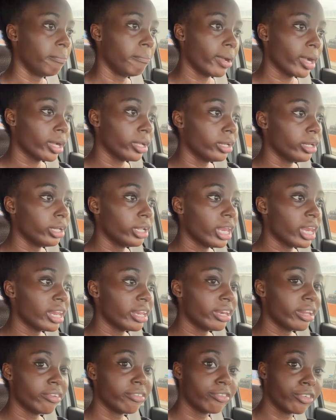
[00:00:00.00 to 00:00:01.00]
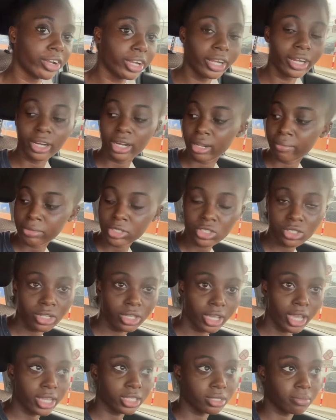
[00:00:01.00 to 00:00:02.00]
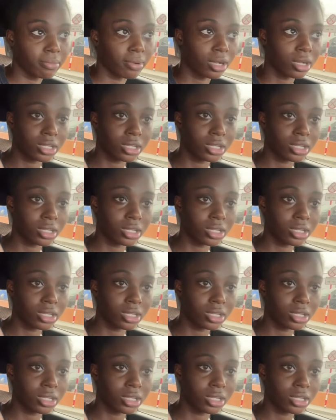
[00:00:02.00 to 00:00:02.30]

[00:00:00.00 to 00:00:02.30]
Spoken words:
I gotta do the delivery here. Let me show you guys the box.